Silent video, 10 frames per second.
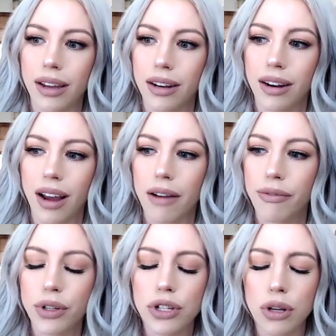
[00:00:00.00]
And I
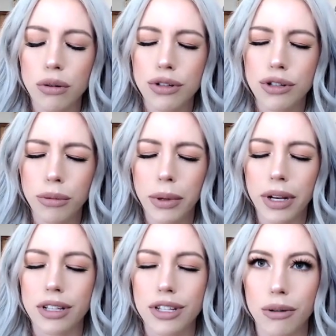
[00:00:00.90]
feel so
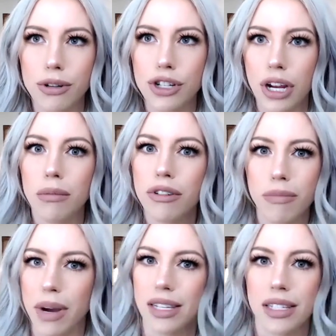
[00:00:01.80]
stupid and so ashamed of
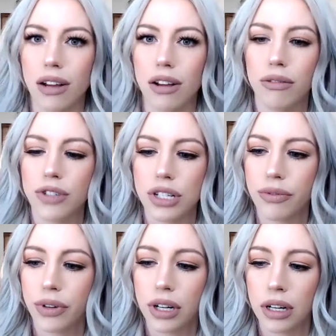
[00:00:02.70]
myself
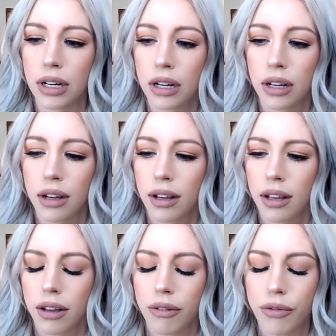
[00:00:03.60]
just for,
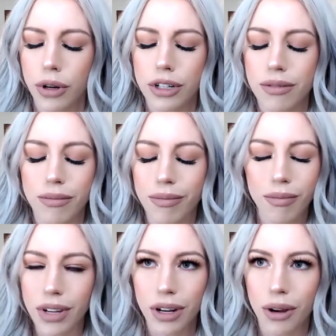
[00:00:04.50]

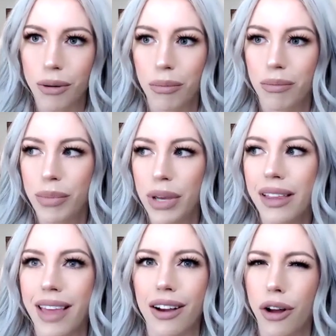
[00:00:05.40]
you know,
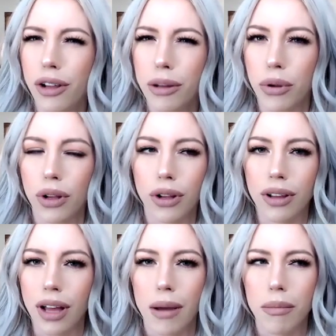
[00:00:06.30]
being that
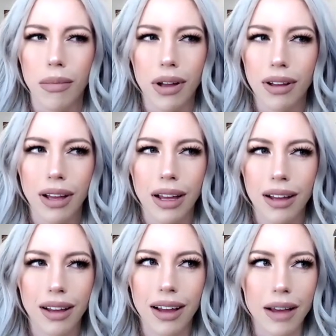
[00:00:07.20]
gullible.
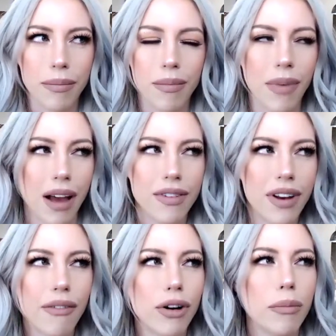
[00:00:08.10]
I've
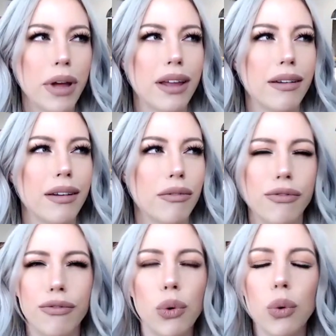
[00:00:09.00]
never been
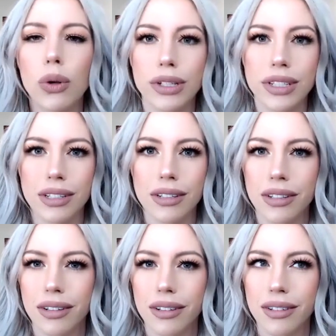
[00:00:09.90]
fooled
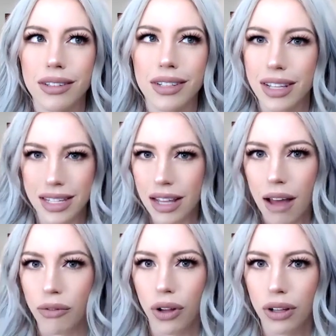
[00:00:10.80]
to this
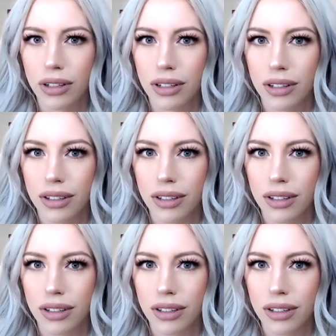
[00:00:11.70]
level.